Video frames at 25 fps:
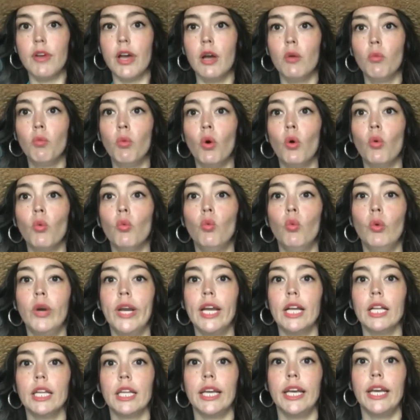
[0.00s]
of it will
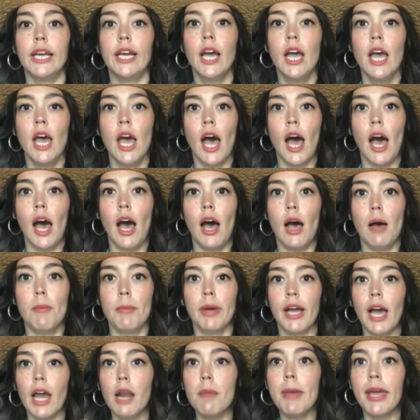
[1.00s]
really
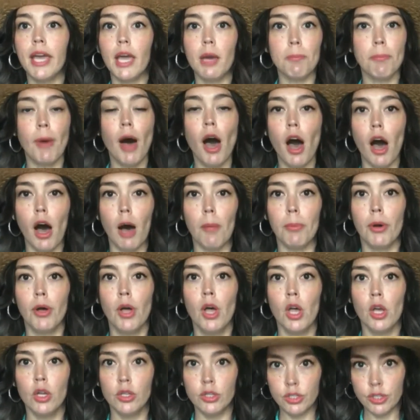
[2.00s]
kind of make it pop.
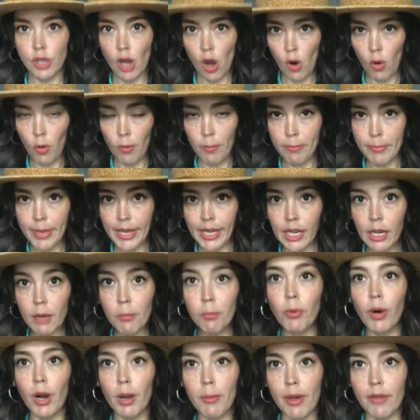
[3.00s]
So
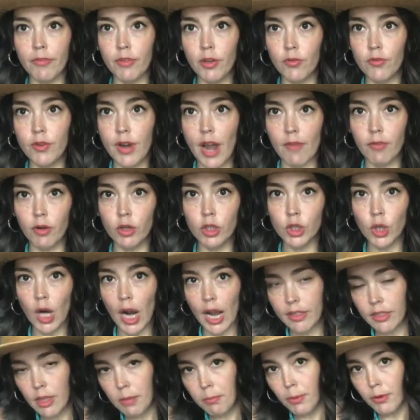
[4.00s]
medium brim, if you've never
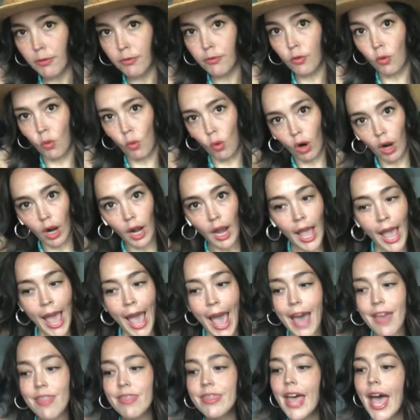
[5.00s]
tried them before,
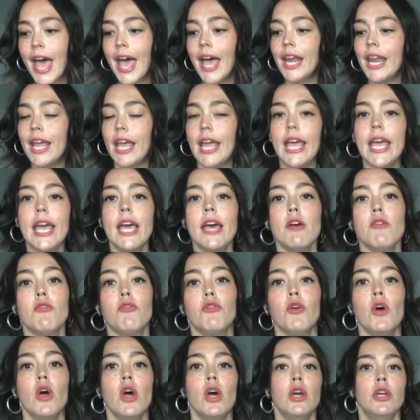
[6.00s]
and then
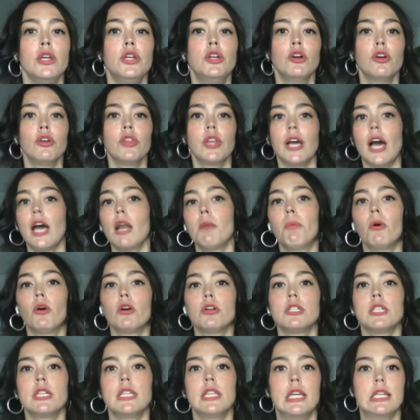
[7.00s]
if you're the kind of
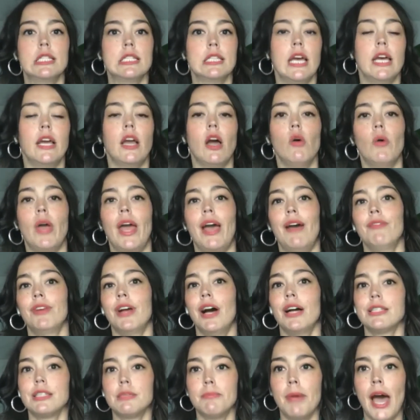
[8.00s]
person that's like, okay, I've
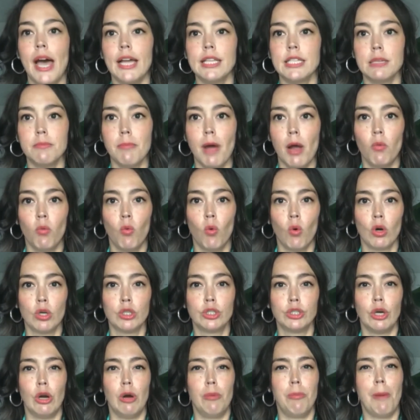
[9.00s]
got some hats in my
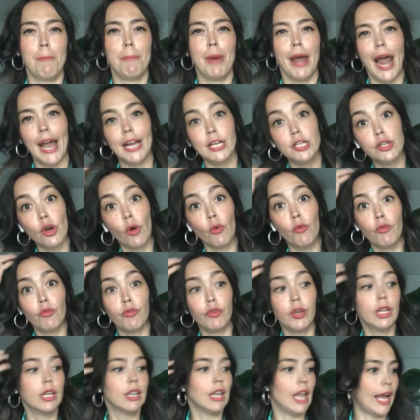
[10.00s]
wardrobe, but I don't
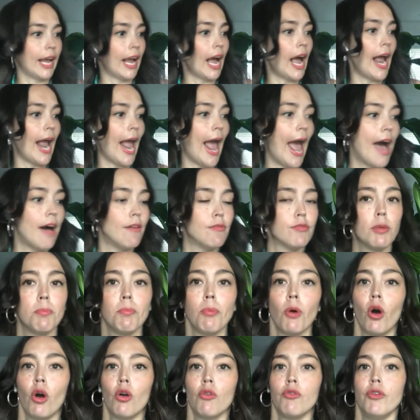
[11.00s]
feel like I have the
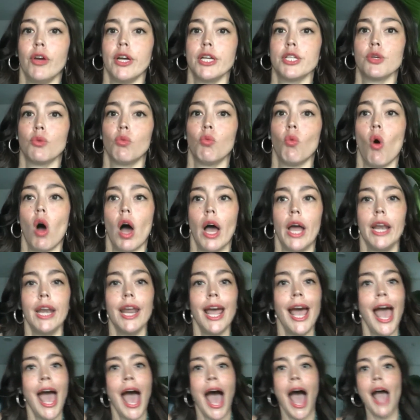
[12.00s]
perfect
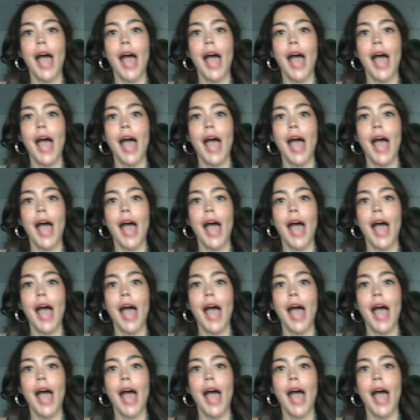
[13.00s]
one,